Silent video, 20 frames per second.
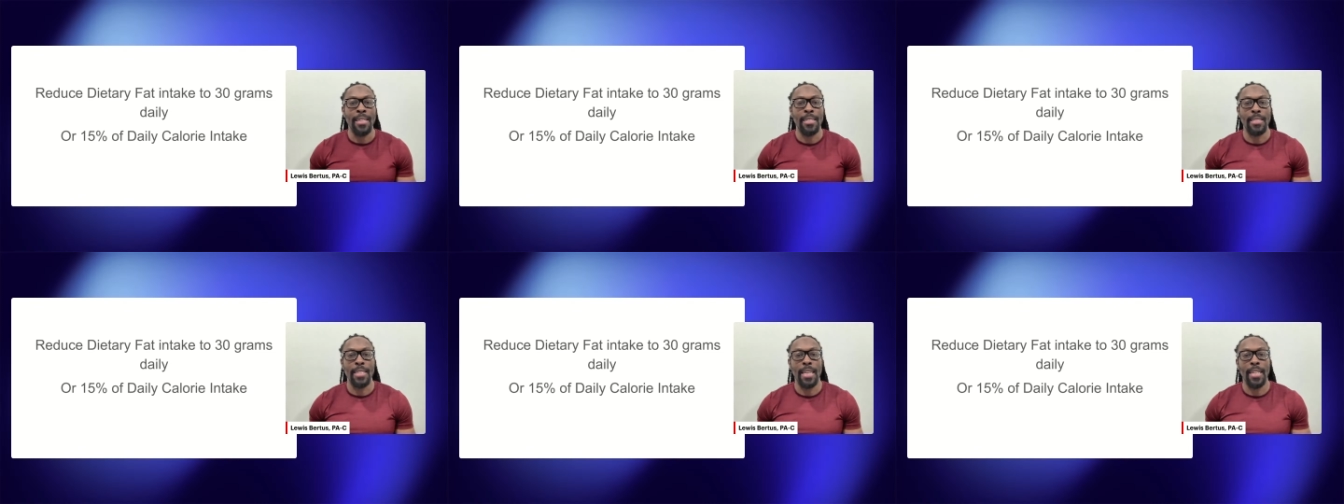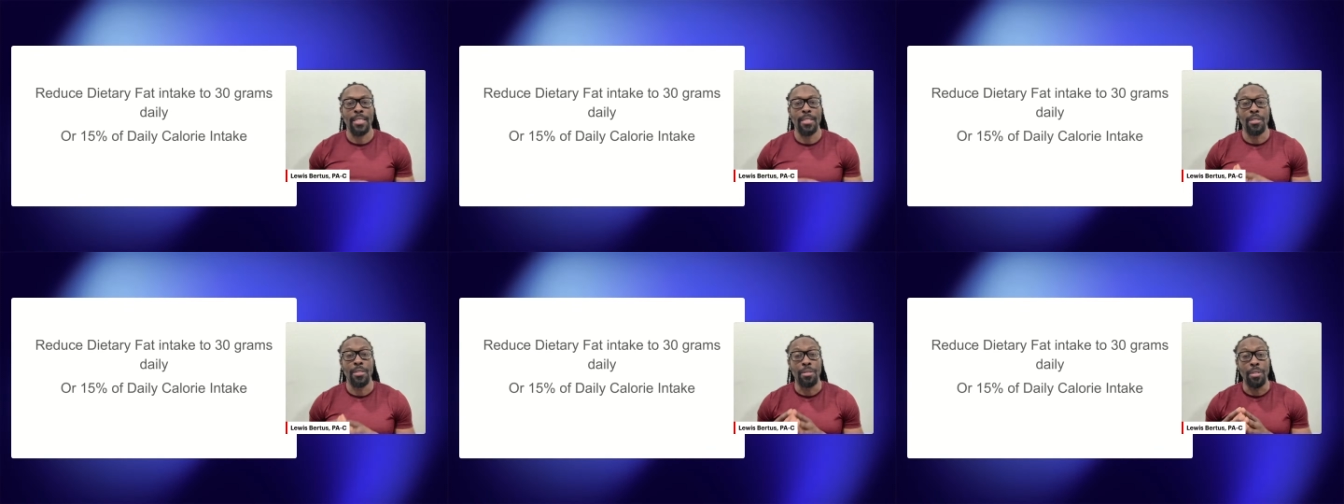
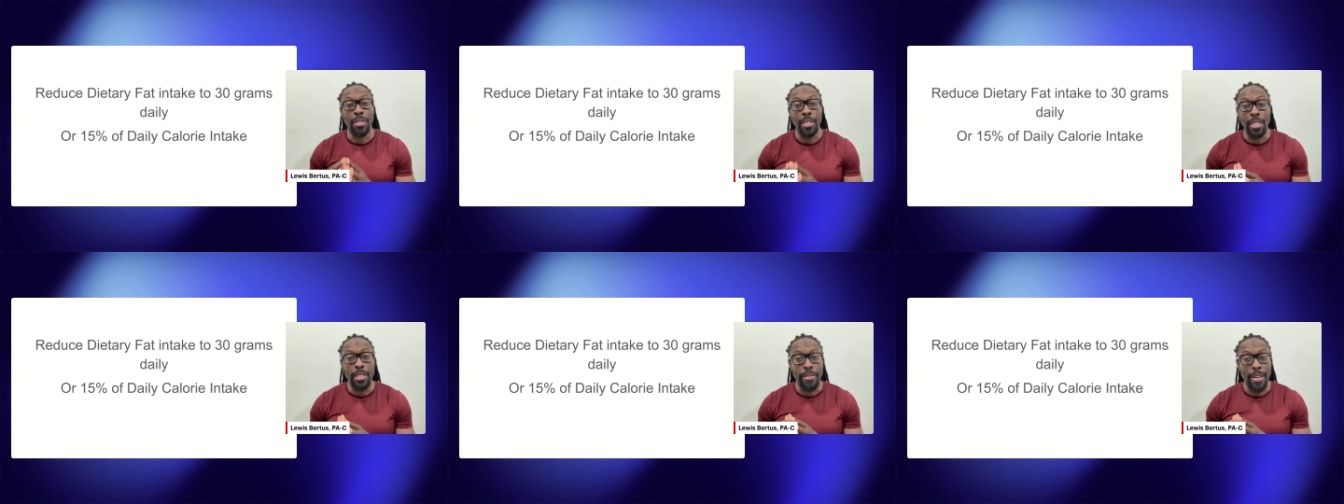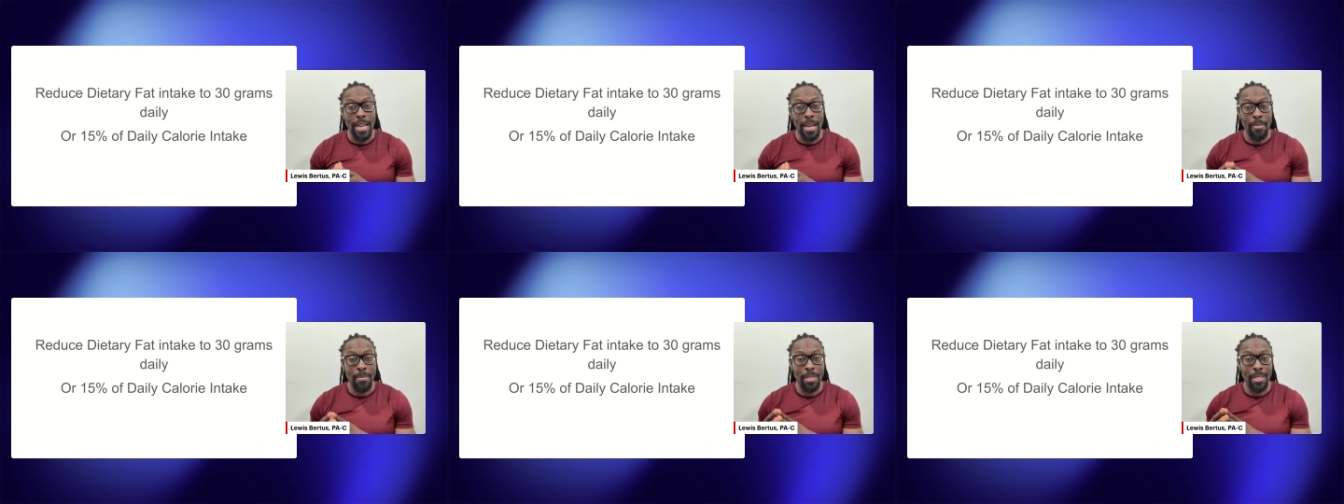intake to 30
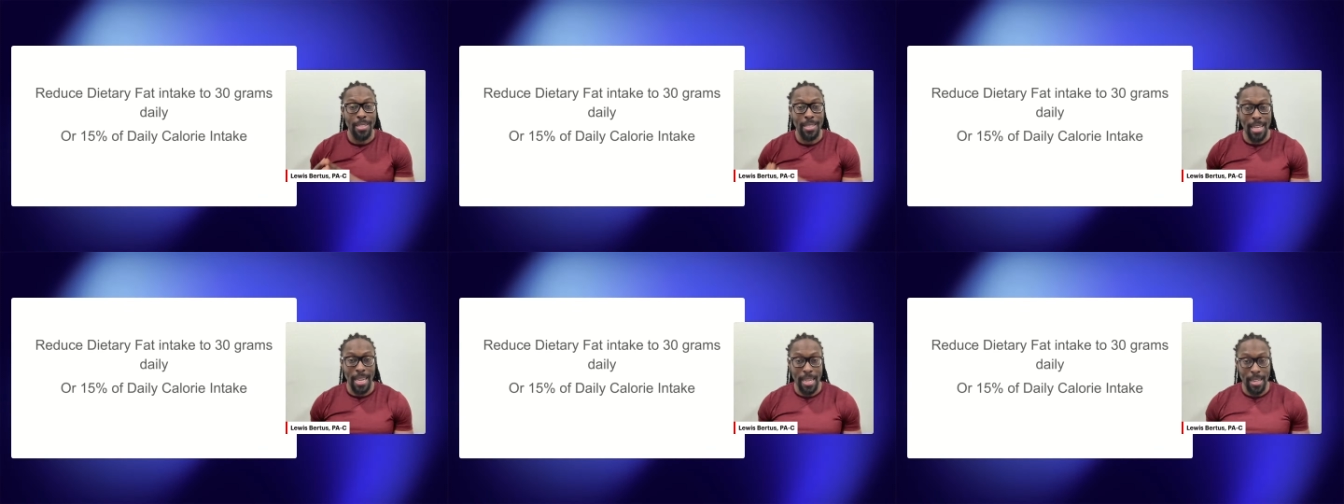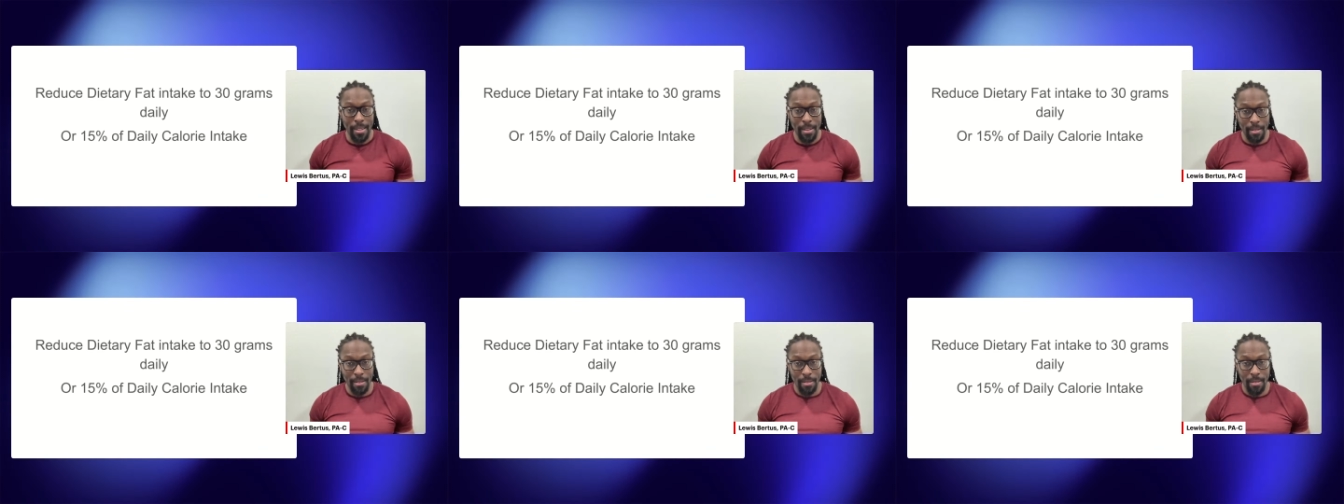grams a
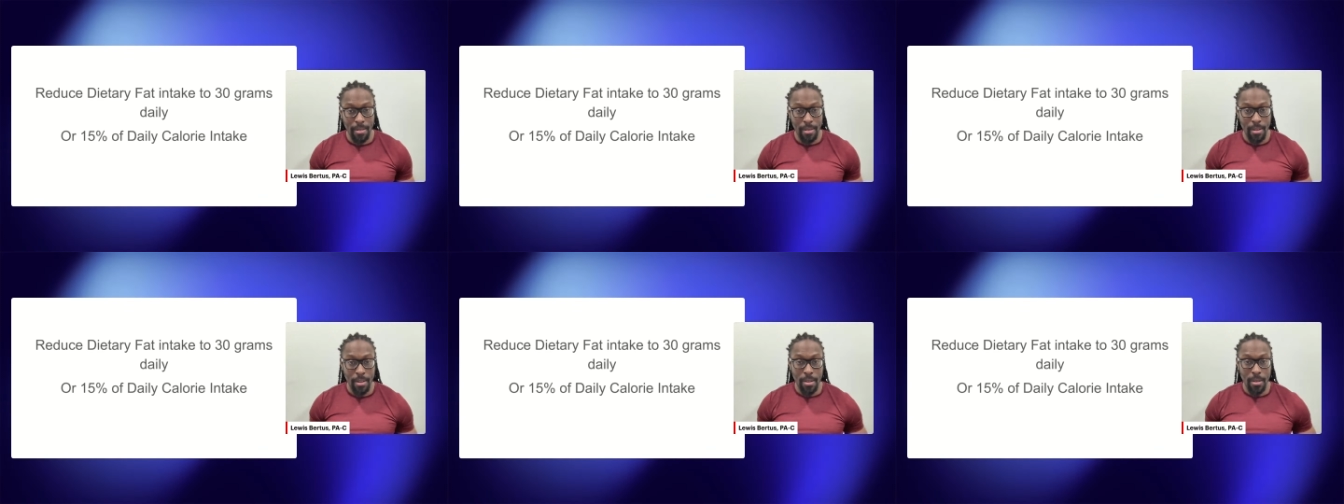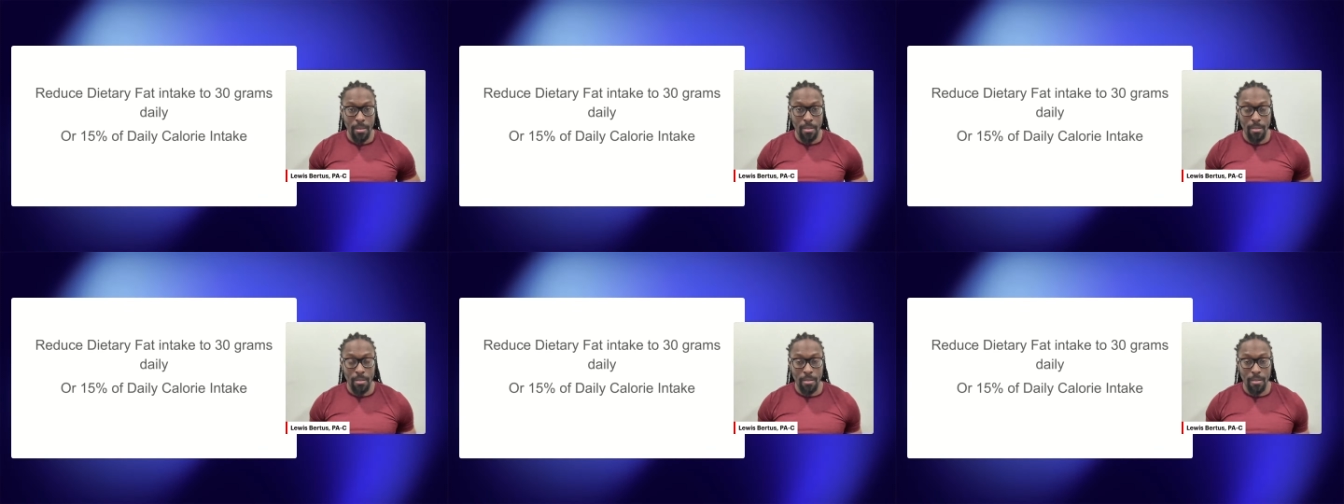day,
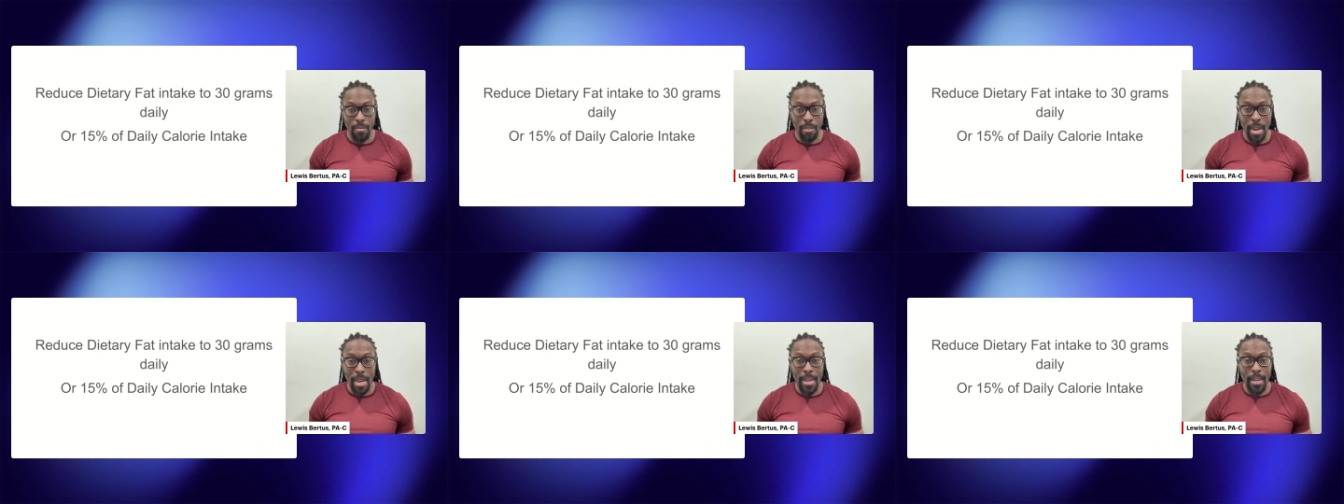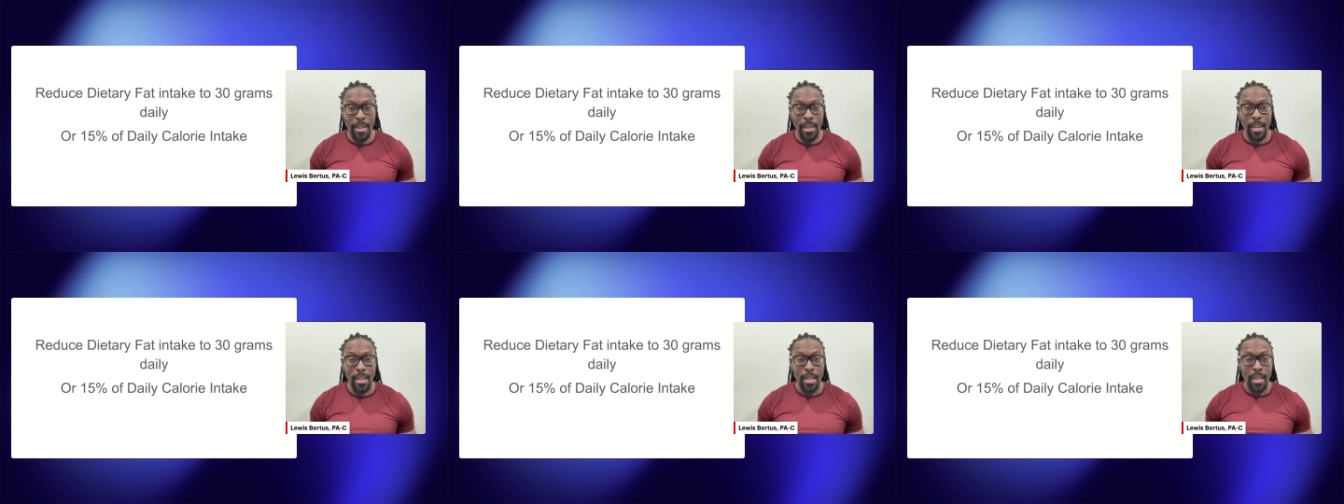right?